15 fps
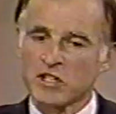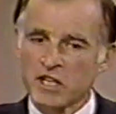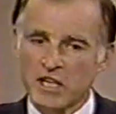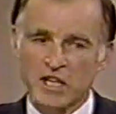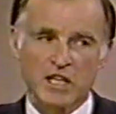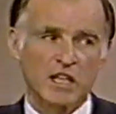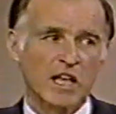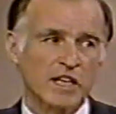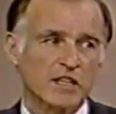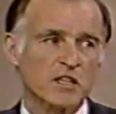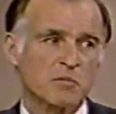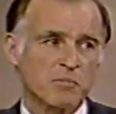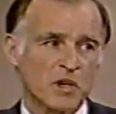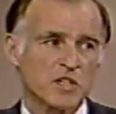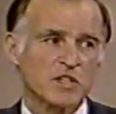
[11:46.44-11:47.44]
anything like this
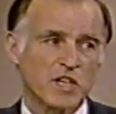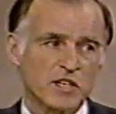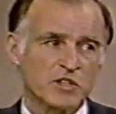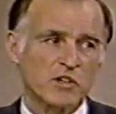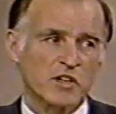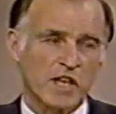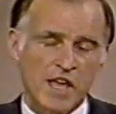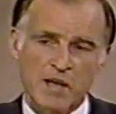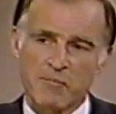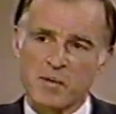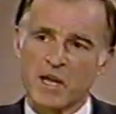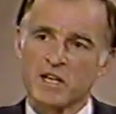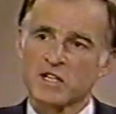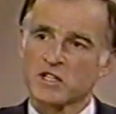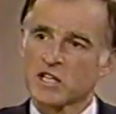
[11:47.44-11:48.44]
presidential
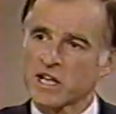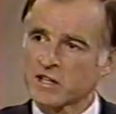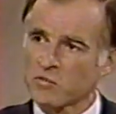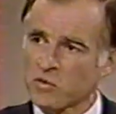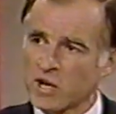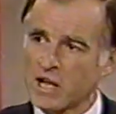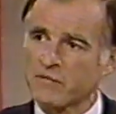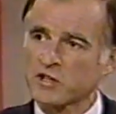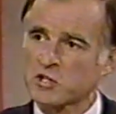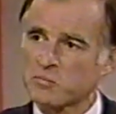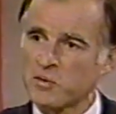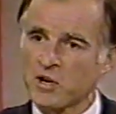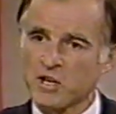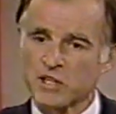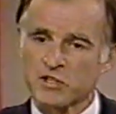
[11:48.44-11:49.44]
campaign, it's like what I've
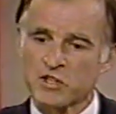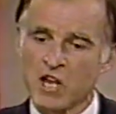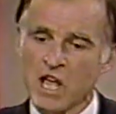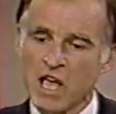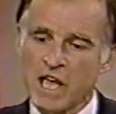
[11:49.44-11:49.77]
experienced,